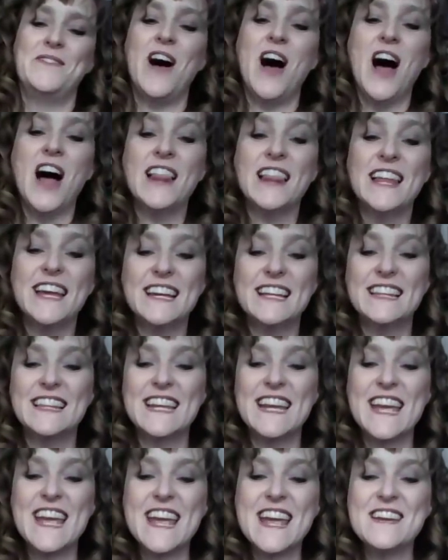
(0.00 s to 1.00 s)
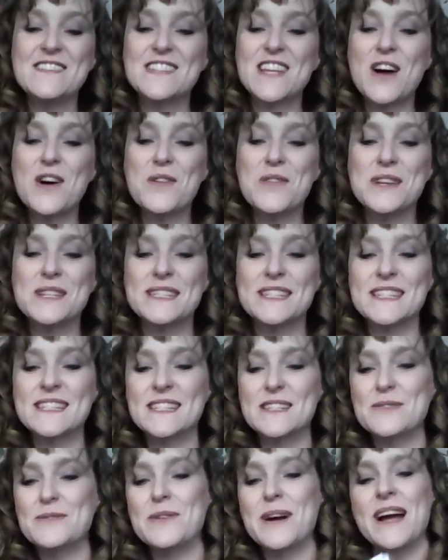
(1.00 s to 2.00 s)
Falling leaves. Oh, this is
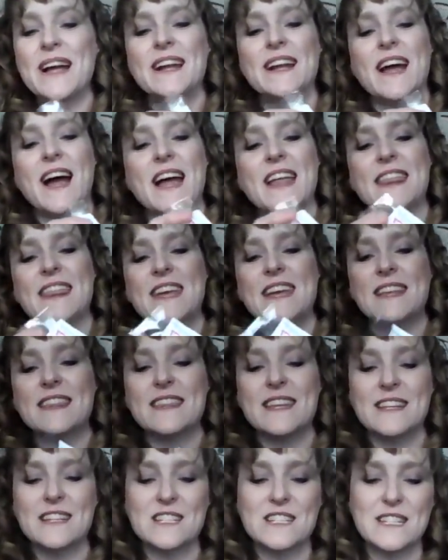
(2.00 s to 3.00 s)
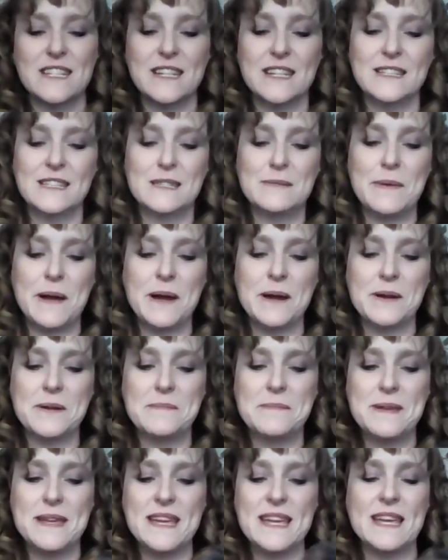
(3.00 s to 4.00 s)
the one I think that she inspired
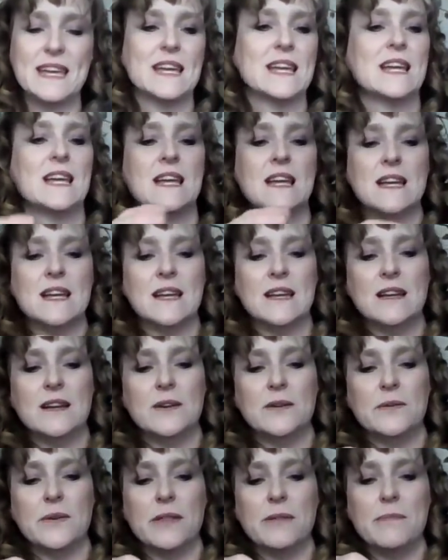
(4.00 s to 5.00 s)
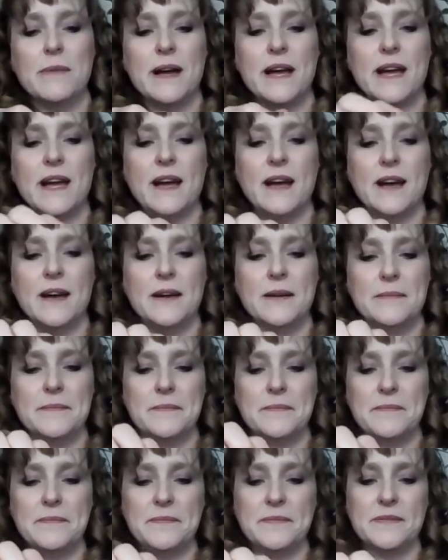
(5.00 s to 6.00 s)
me with my
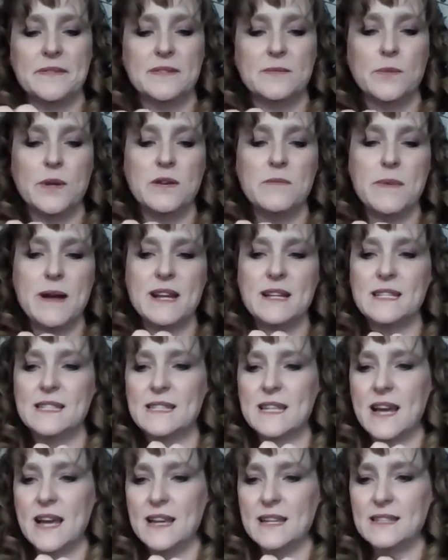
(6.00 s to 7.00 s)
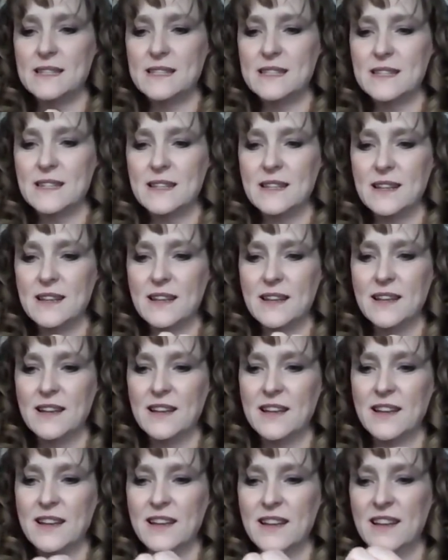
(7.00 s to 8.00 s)
um one of my designs.
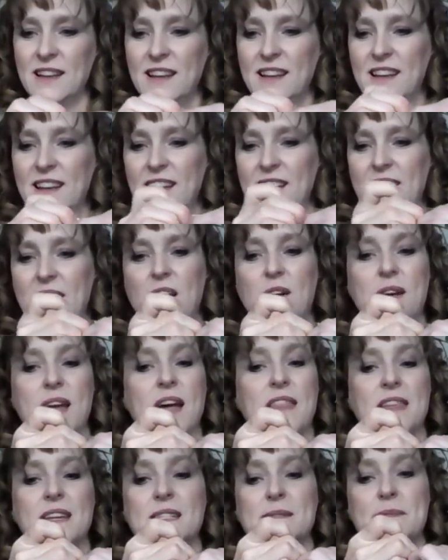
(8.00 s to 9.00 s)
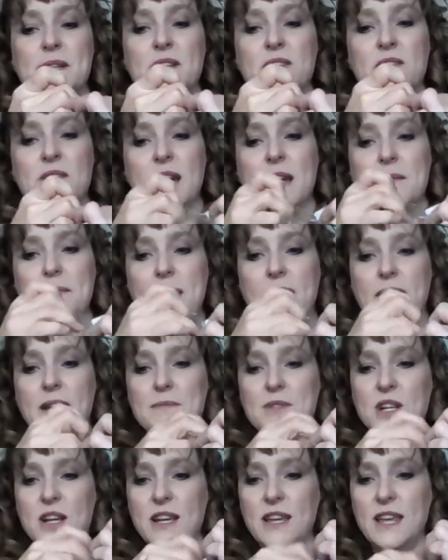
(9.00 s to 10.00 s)
Oh yeah, they smell great, Makeup
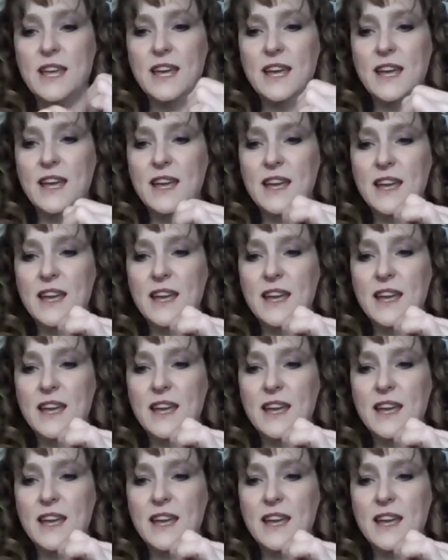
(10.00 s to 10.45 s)
Junkie.